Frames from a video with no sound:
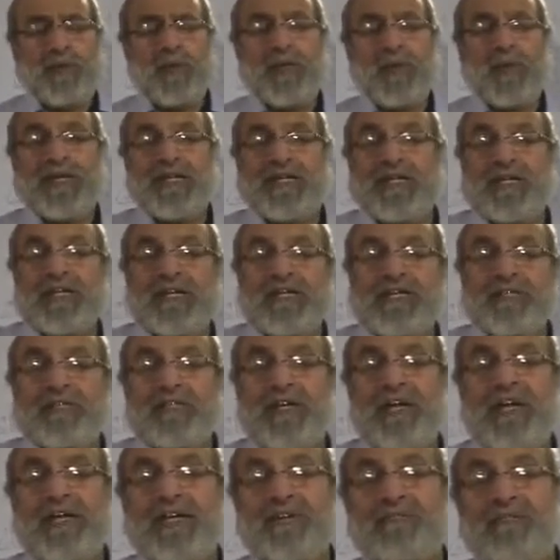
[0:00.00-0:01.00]
when there
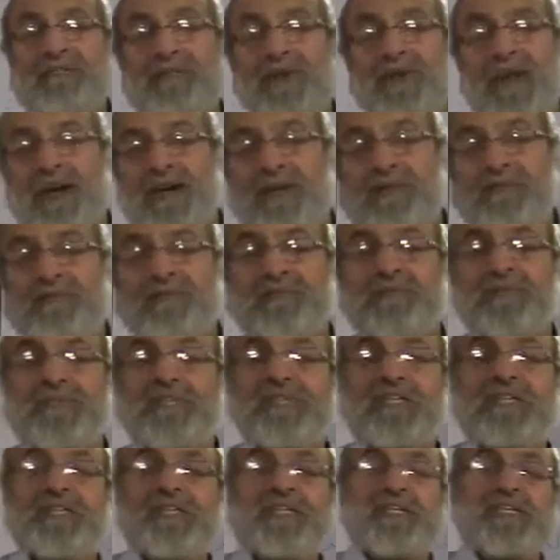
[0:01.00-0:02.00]
is alif lam
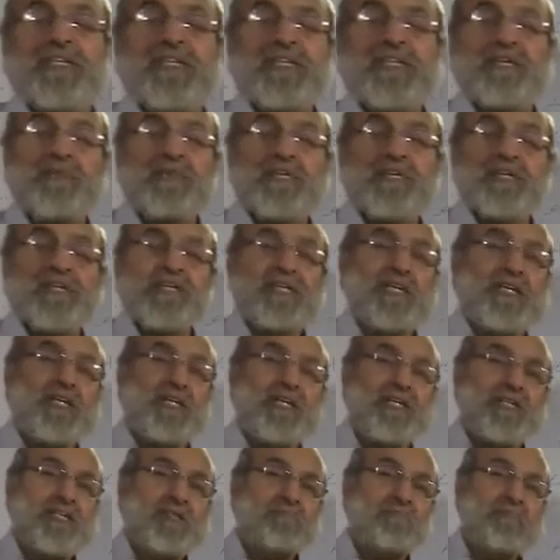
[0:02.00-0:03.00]

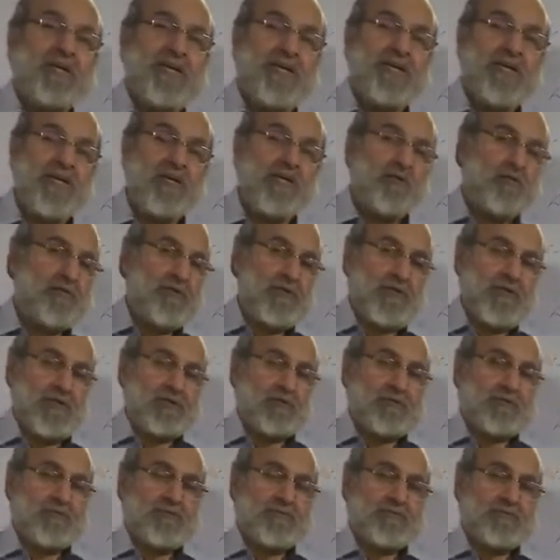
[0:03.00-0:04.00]
immediately at the beginning of a
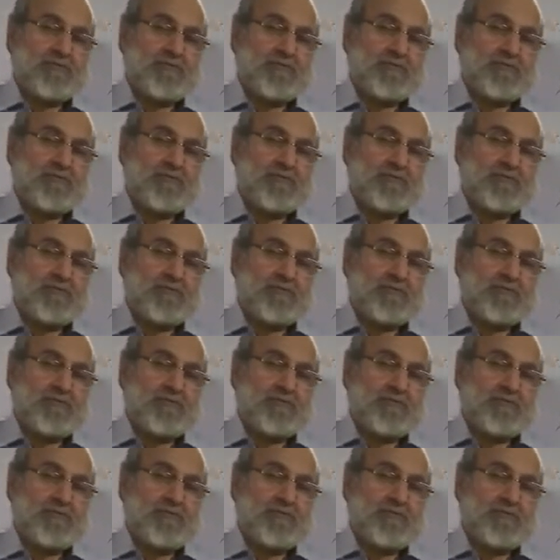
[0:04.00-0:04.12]
noun.